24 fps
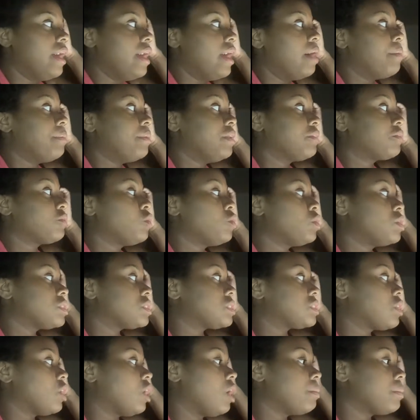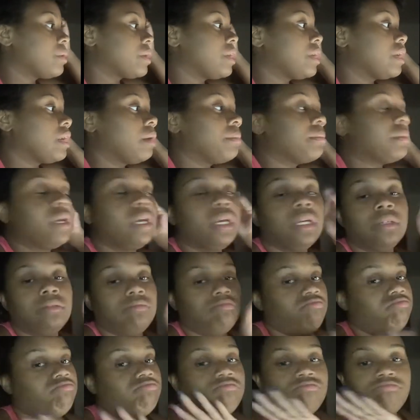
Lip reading: I mean, of course, karma can come in